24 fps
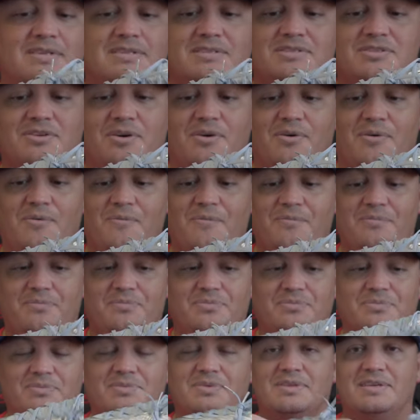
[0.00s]
So
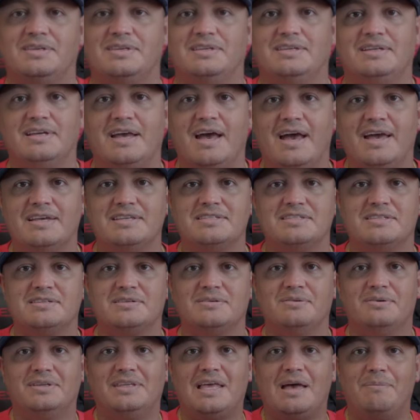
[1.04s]
guys,
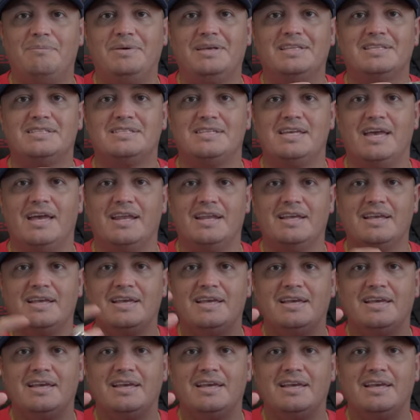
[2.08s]
with that being said,